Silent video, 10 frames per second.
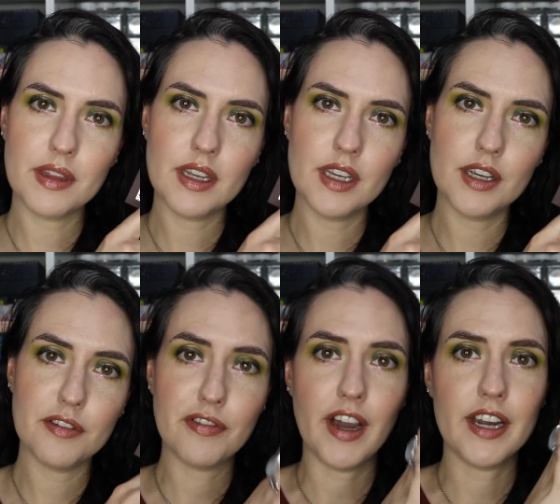the
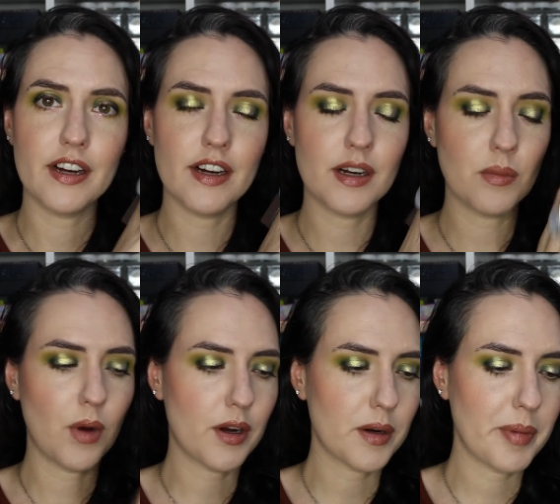fire and
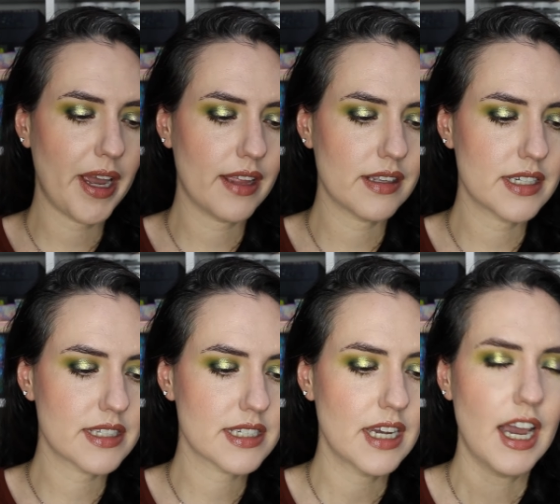water
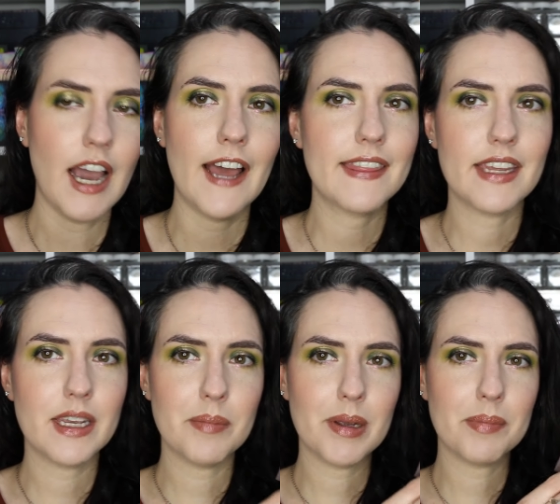palettes. I think
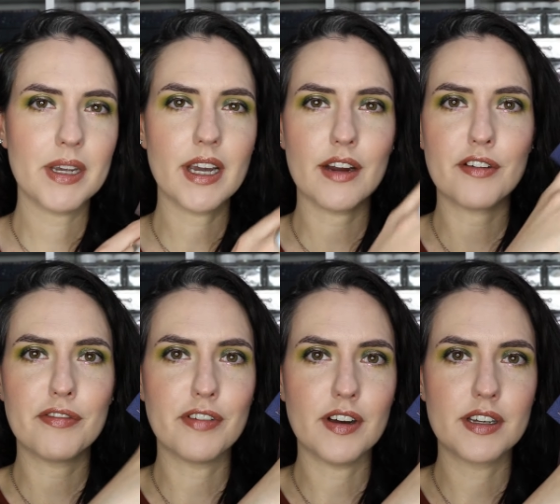it might be kind of
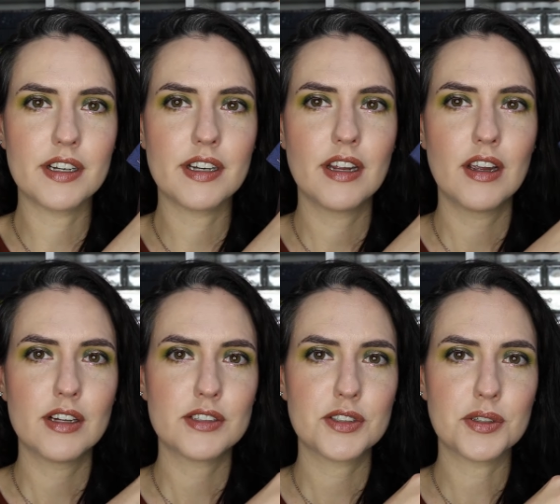fun
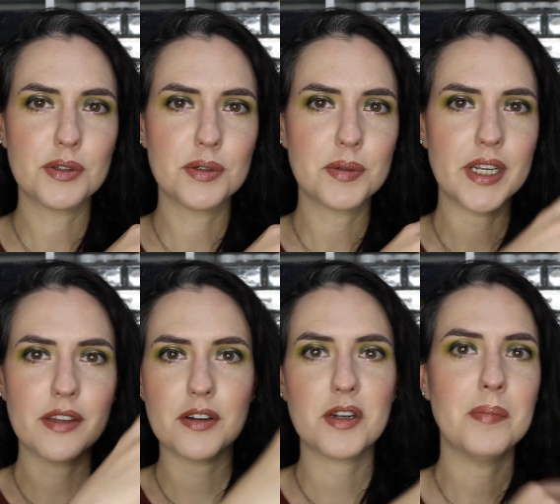to
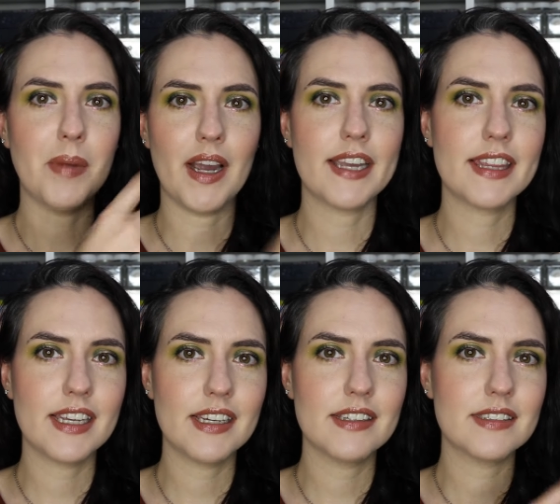either combine
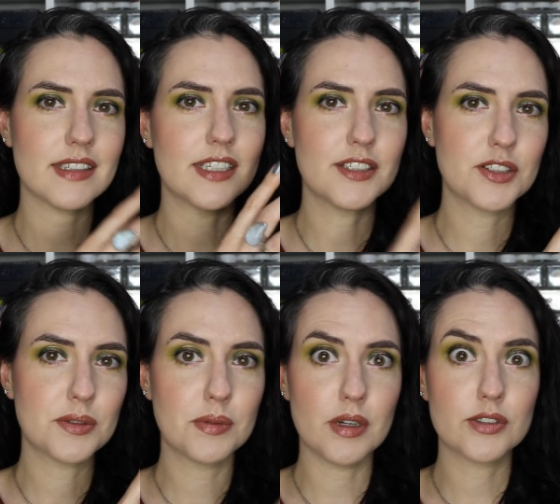these
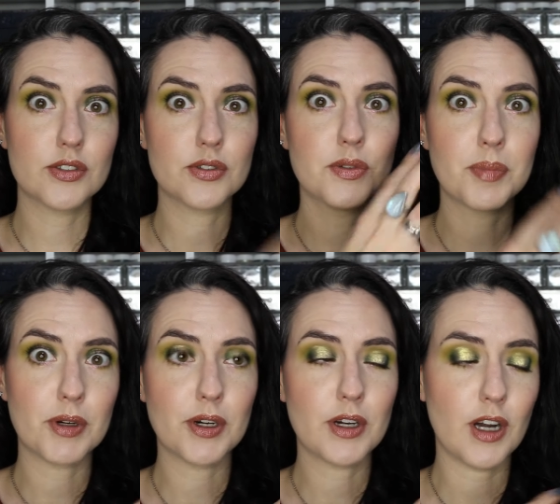into a
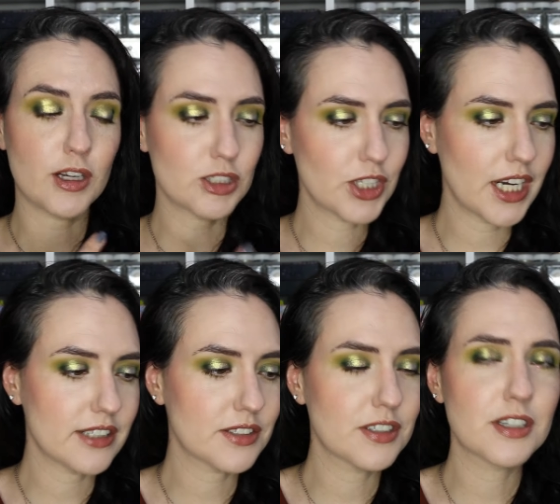super
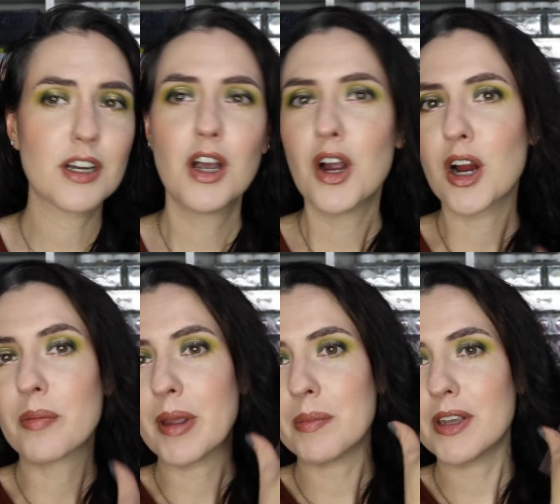contrast look or
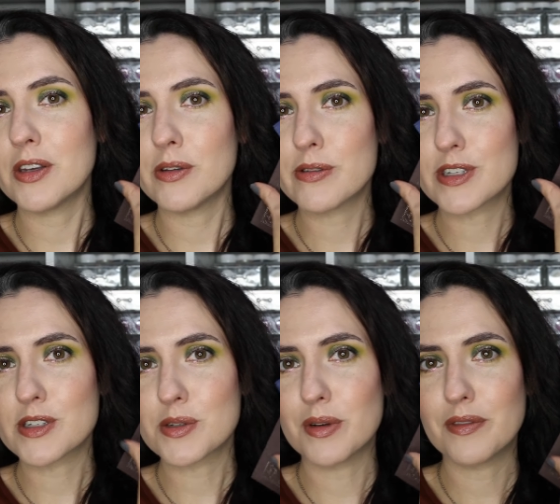maybe use the
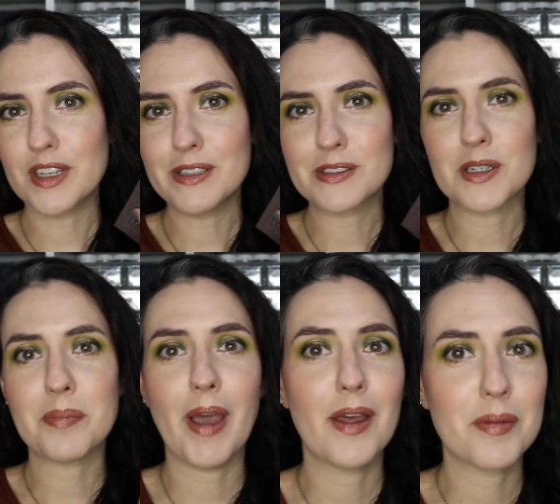two of these in a
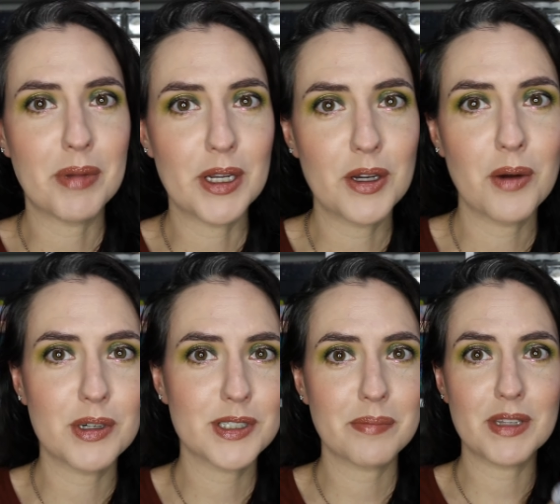palette bingo or
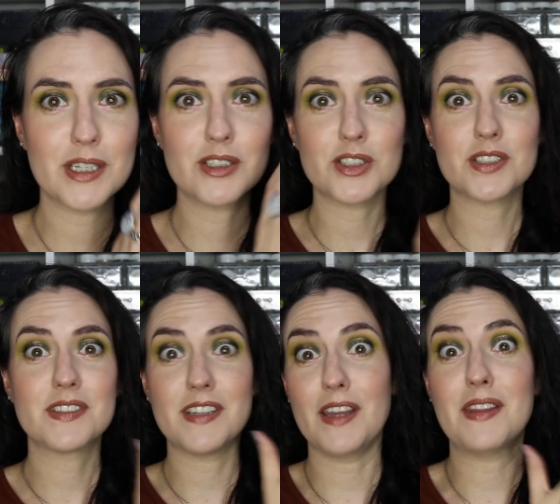something. Just
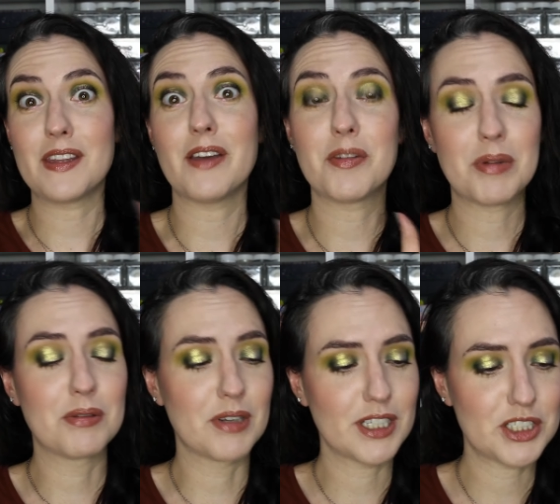I think that would be
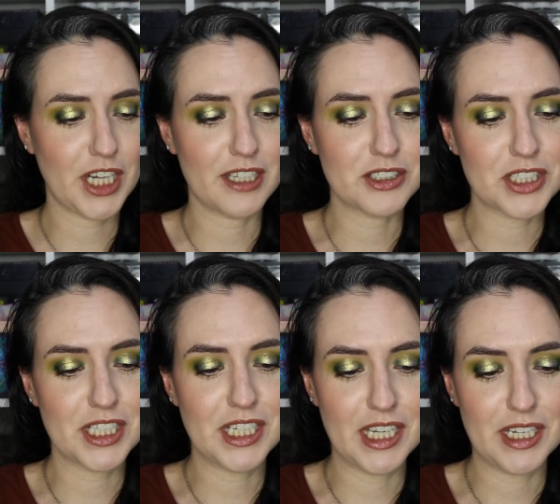really
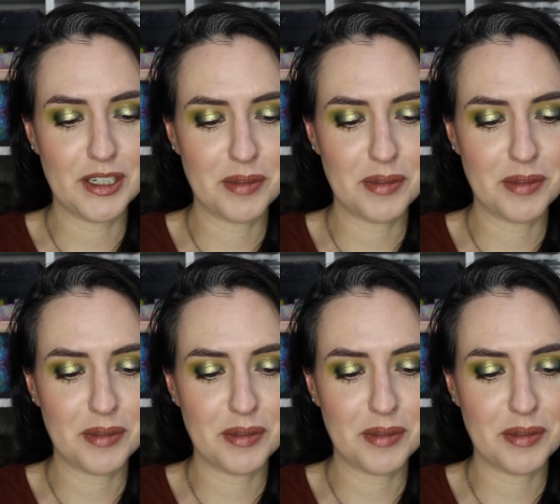challenging and it